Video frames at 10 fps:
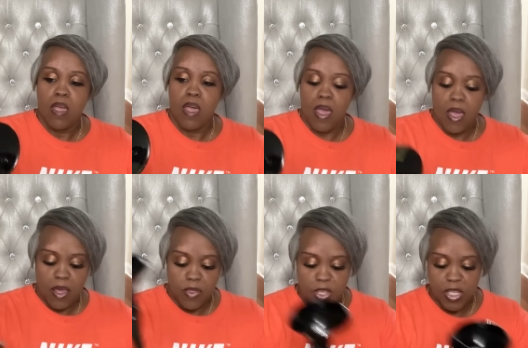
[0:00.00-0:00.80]

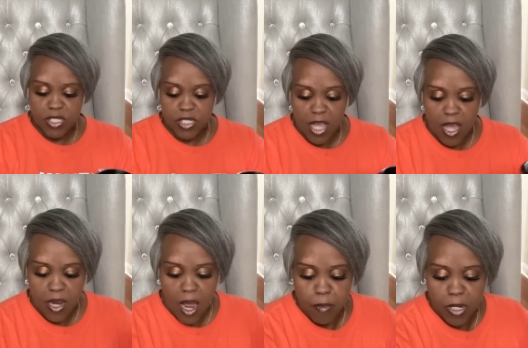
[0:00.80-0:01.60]
And this
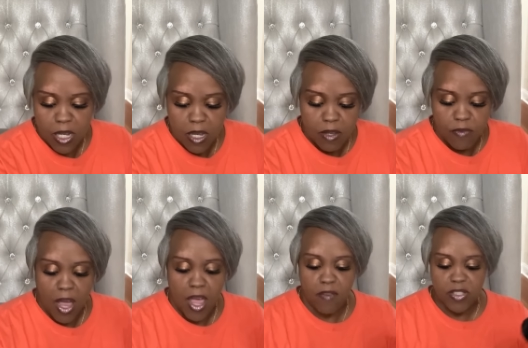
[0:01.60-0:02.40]
set, I believe I
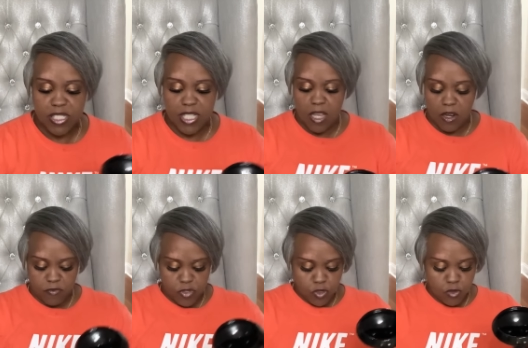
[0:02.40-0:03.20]
have a set
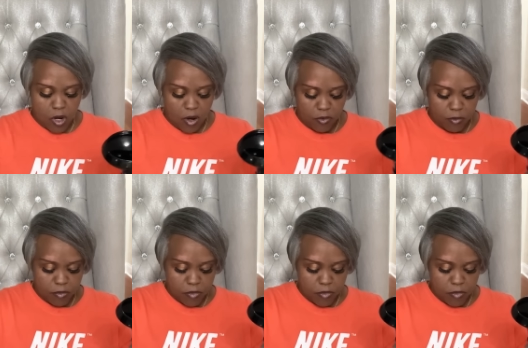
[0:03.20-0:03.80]
of two of them.